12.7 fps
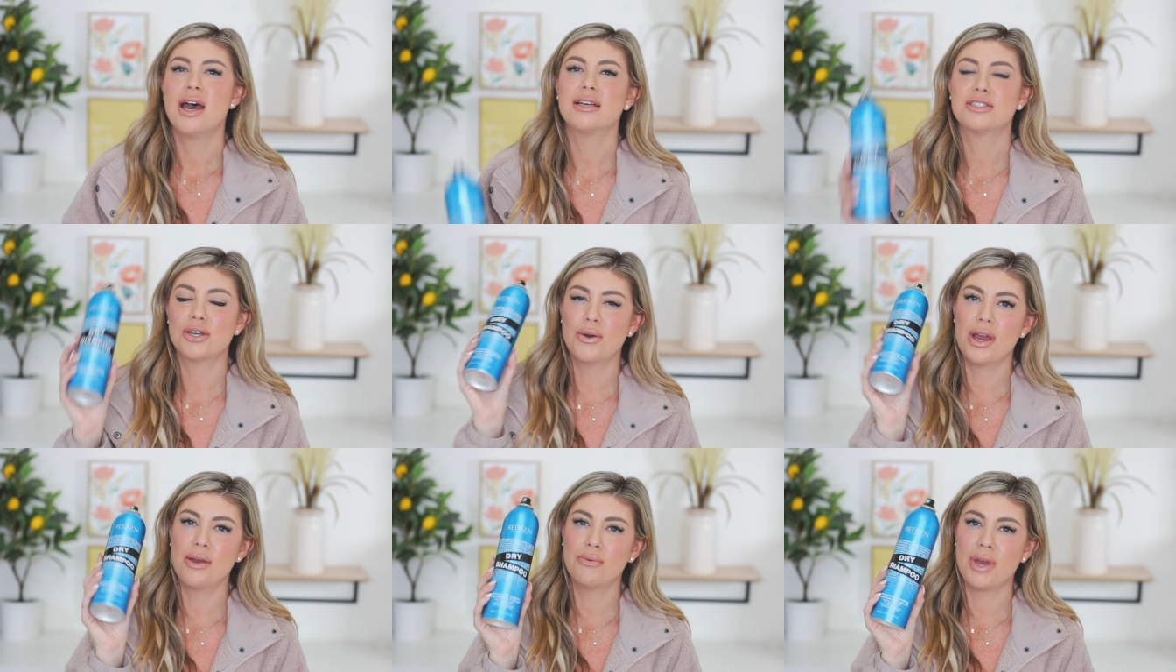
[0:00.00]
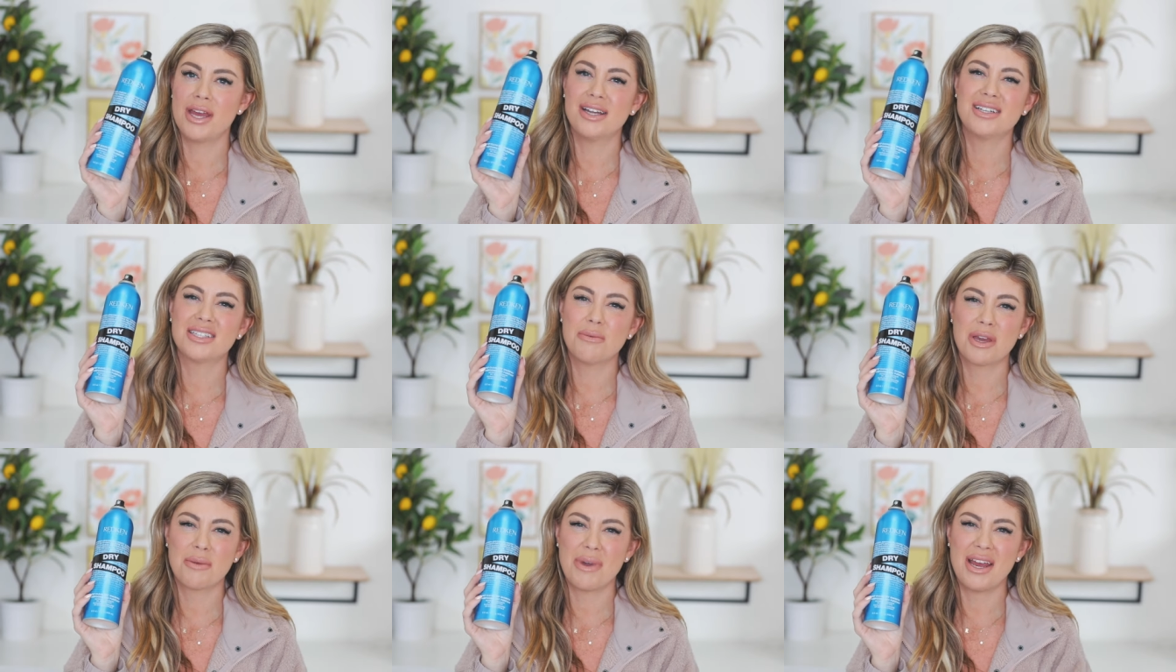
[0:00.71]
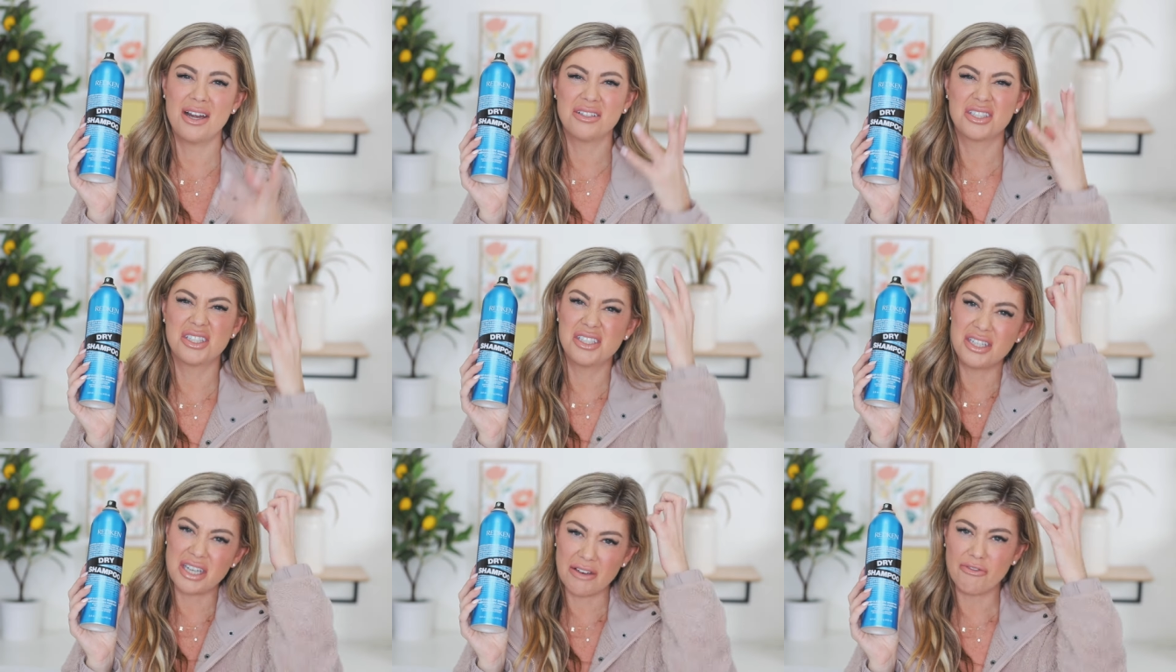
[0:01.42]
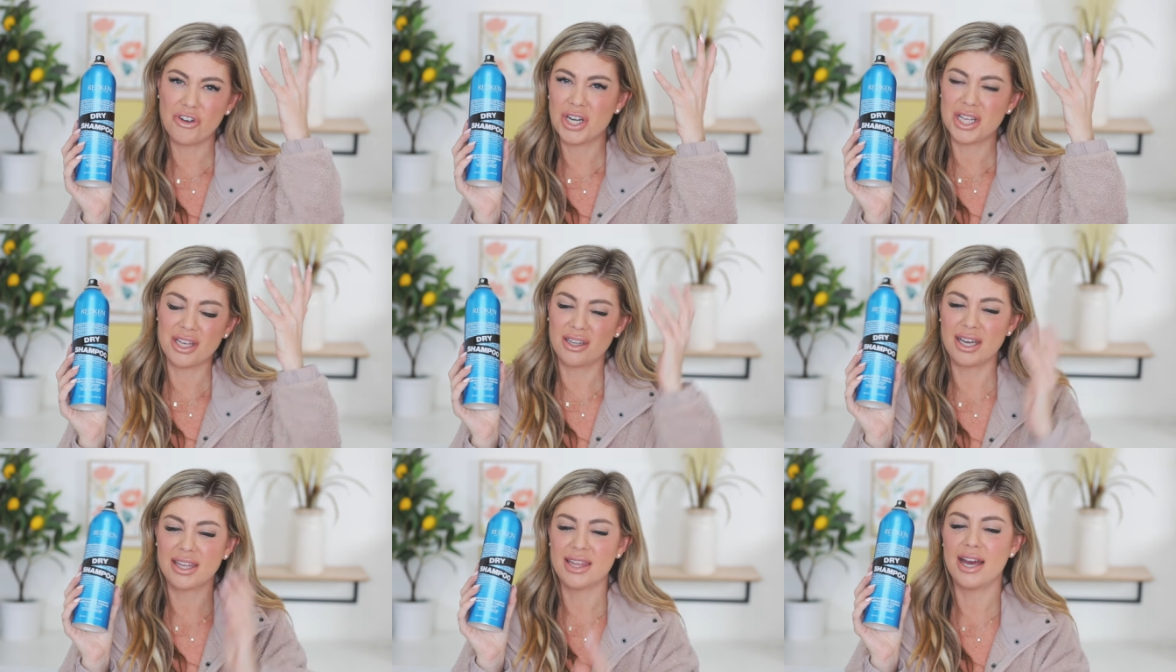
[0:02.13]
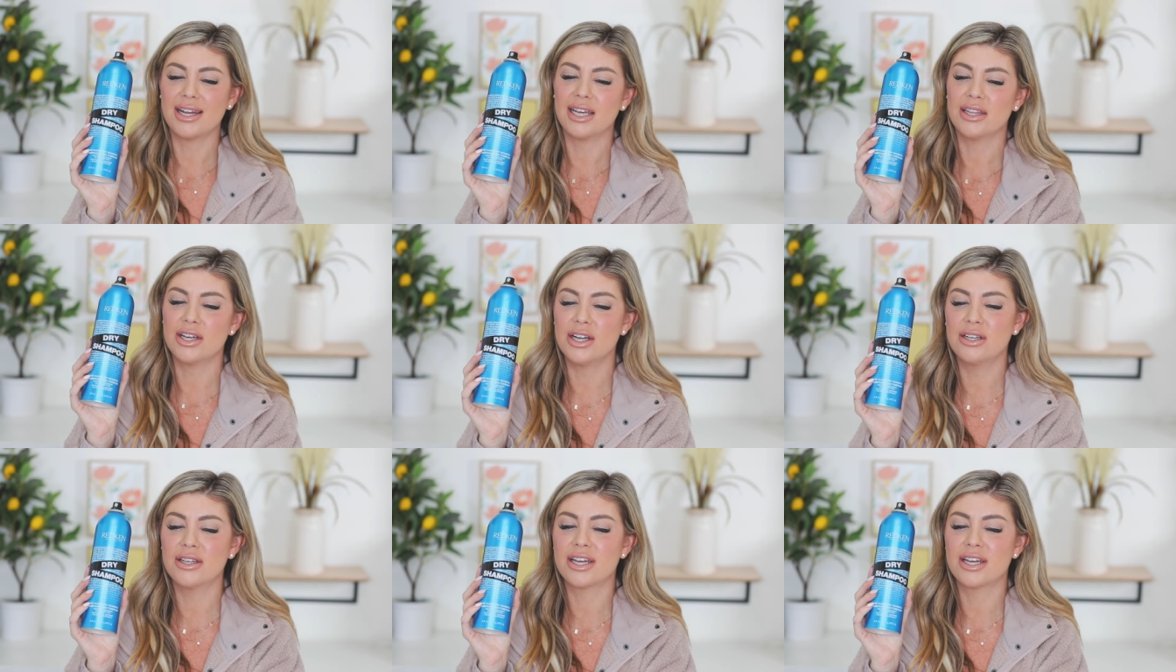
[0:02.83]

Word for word: So I, and it doesn't make my hair stiff or anything like that either.